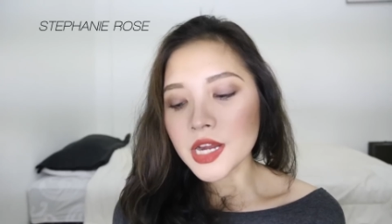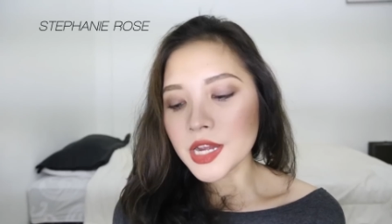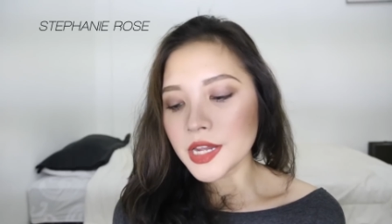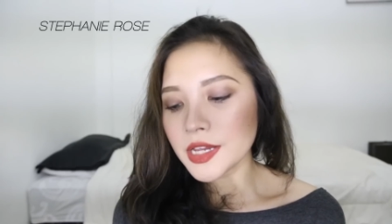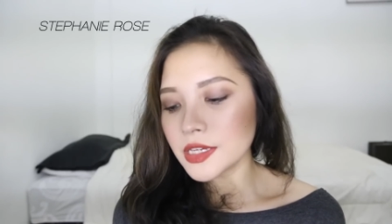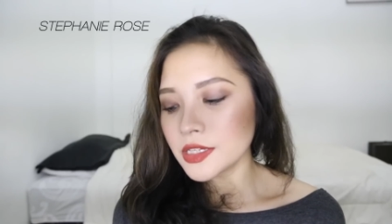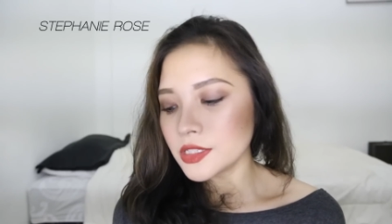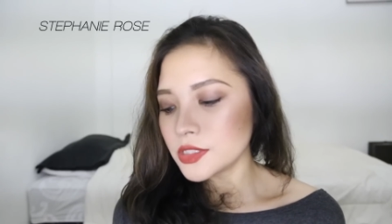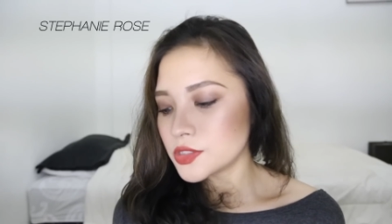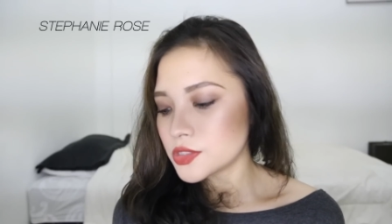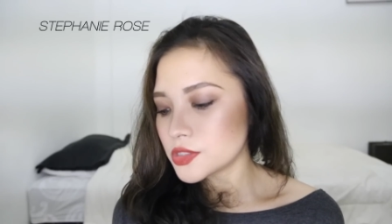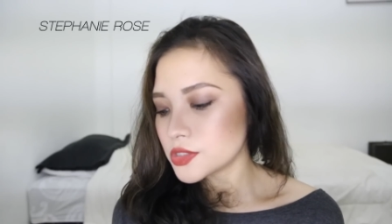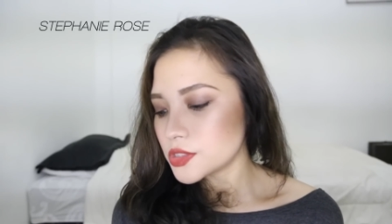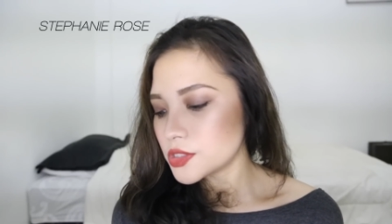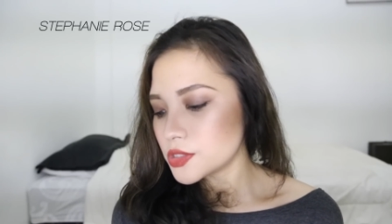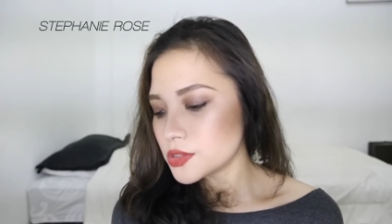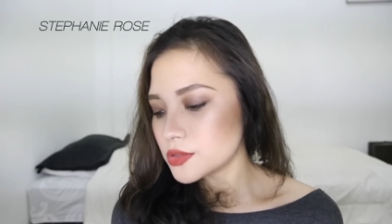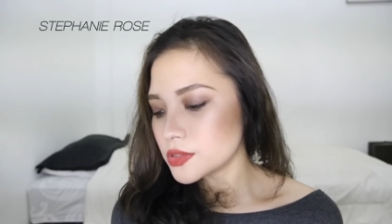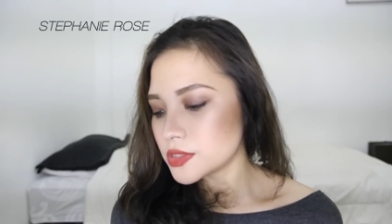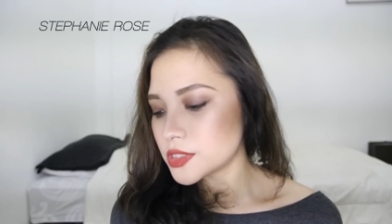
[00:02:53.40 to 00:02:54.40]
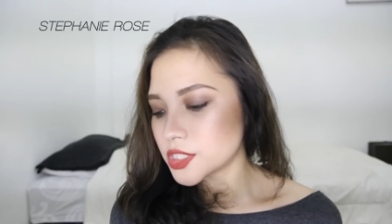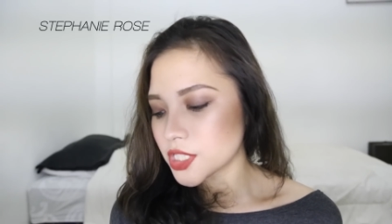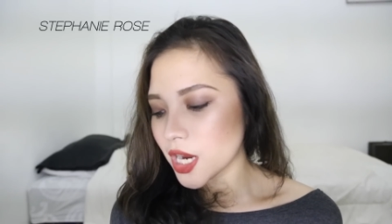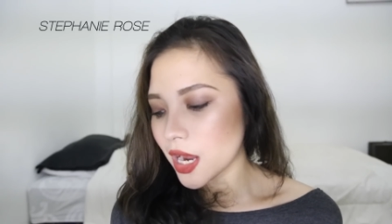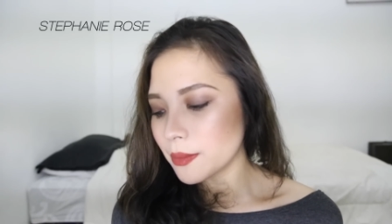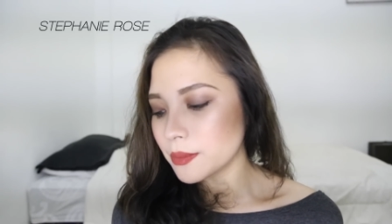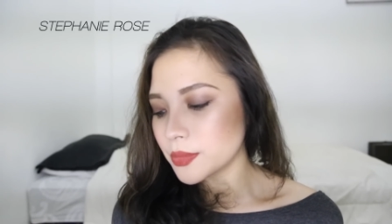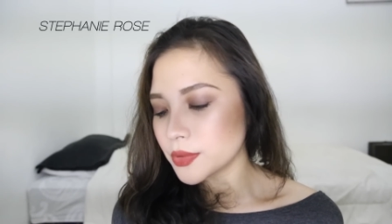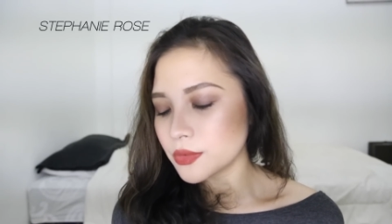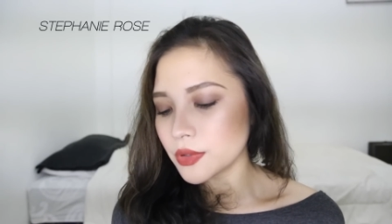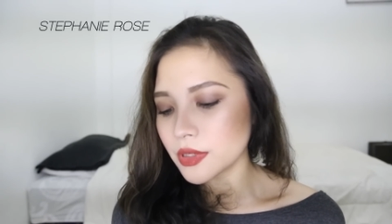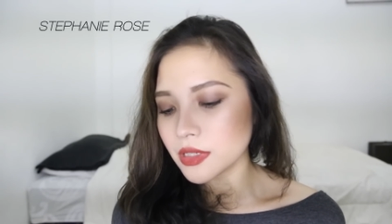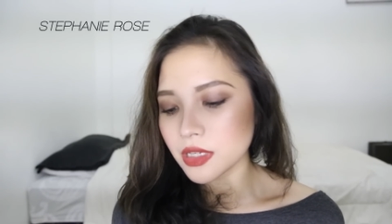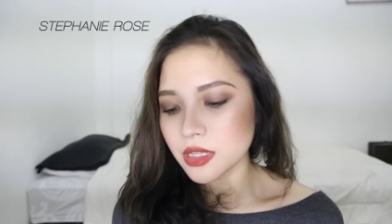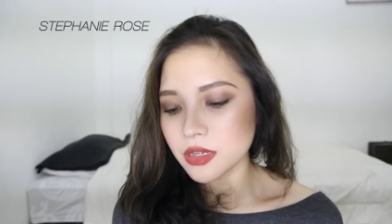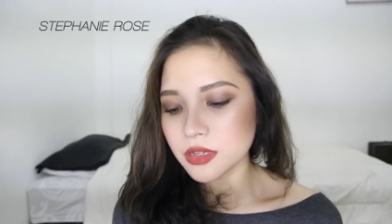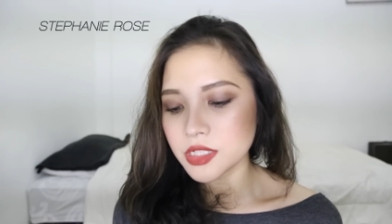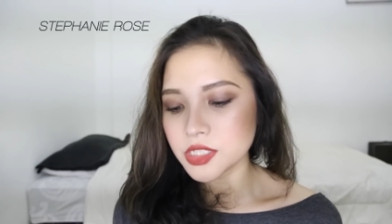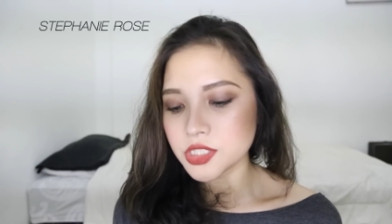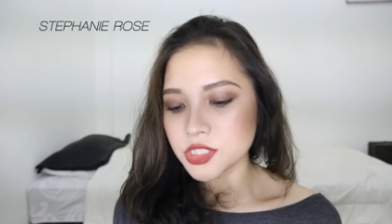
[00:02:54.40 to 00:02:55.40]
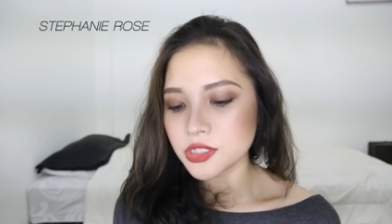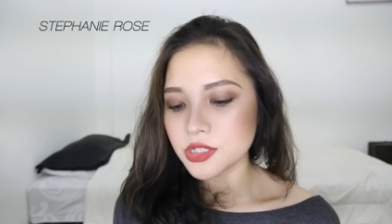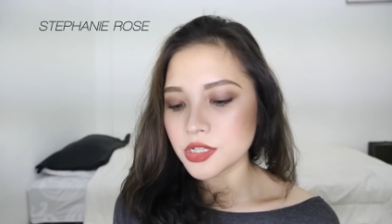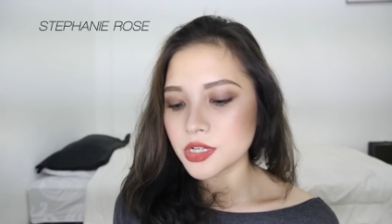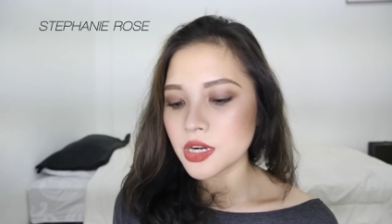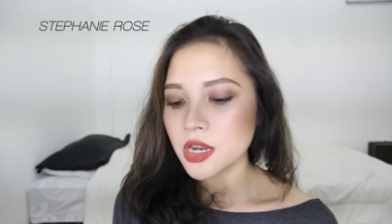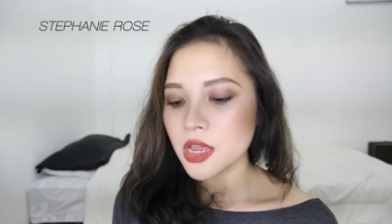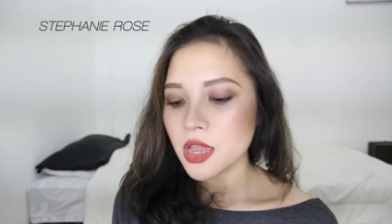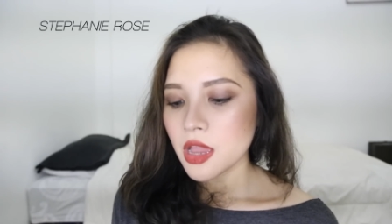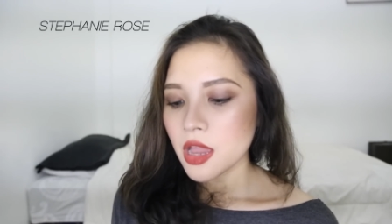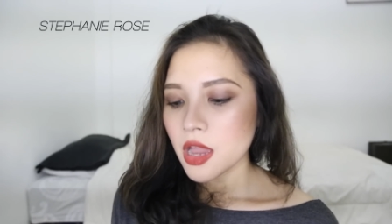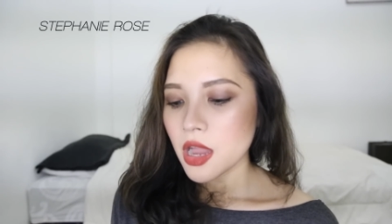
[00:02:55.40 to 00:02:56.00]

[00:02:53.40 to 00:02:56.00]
I use shampoo and conditioner